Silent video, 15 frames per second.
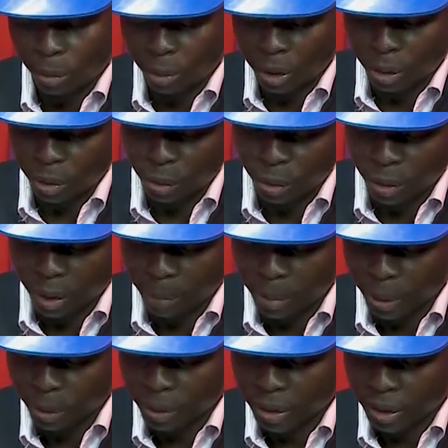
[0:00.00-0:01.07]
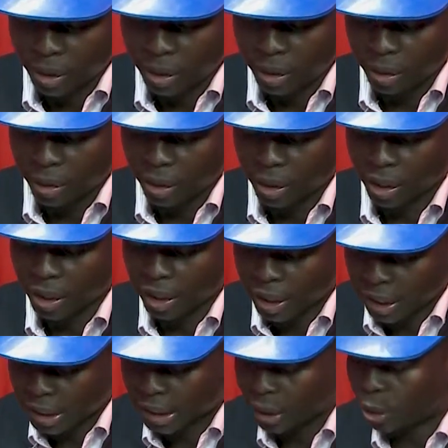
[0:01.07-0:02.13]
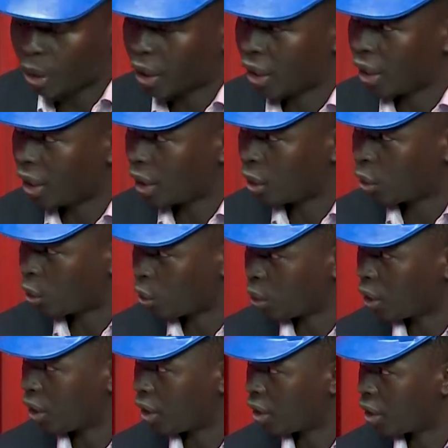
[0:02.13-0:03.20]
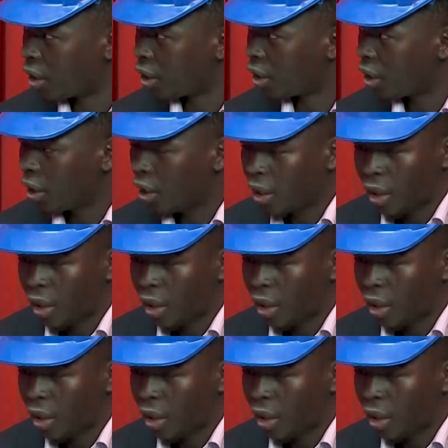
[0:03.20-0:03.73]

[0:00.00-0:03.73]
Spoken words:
when you look about electrical and electronics,